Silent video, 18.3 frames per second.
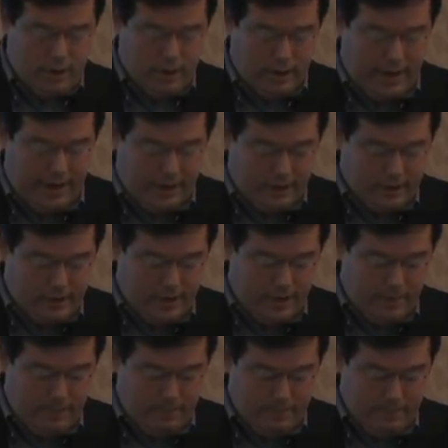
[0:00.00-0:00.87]
Last
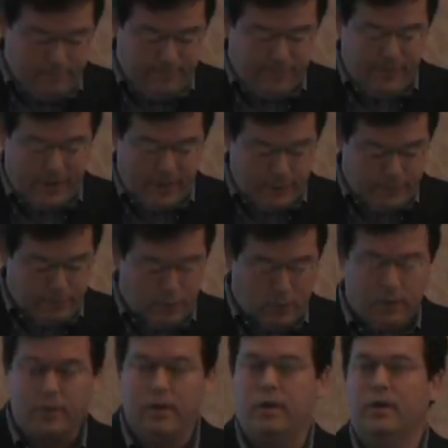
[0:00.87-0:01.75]
tip,
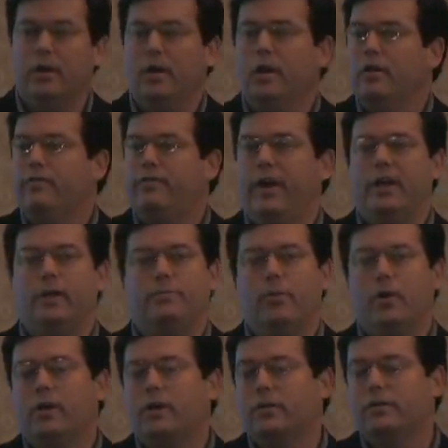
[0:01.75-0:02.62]
Facebook.
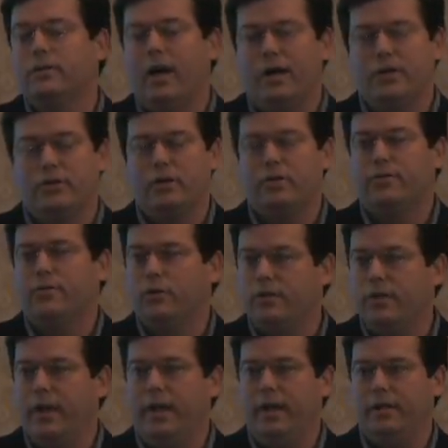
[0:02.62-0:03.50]
Facebook is not just for
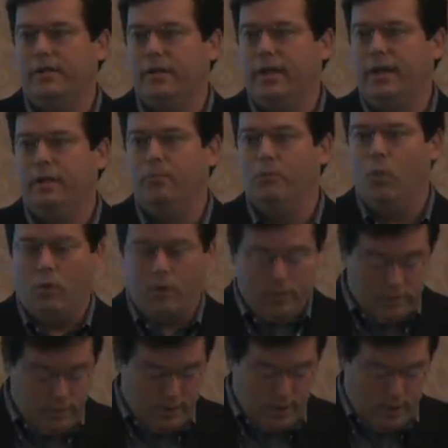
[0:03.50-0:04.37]
teens
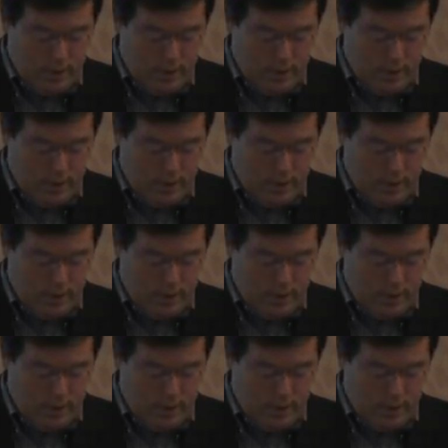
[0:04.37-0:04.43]
anymore.